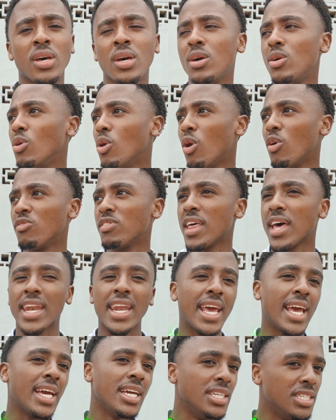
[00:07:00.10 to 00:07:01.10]
you're of that
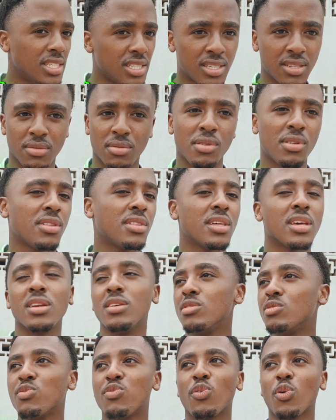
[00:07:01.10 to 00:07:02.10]
age, 30
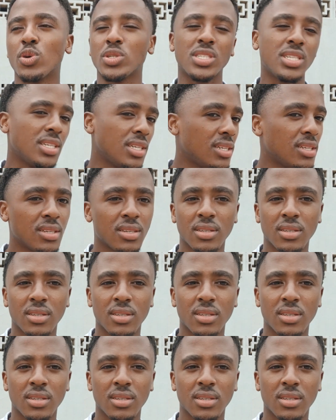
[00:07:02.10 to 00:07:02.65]
to 40.